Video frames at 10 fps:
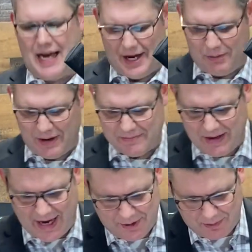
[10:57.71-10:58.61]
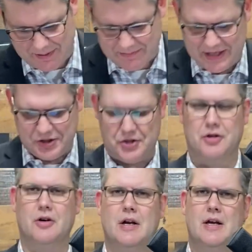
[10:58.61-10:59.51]
How do I how do I make
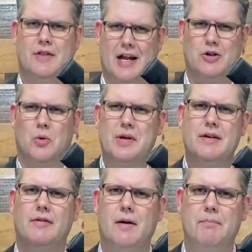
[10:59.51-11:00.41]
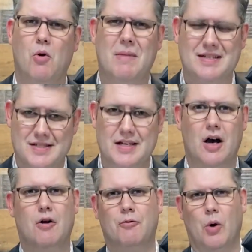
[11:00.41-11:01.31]
sure that I don't give up on
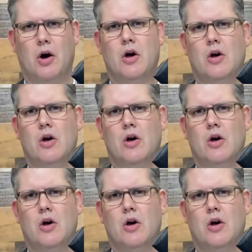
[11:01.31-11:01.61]
myself? Well,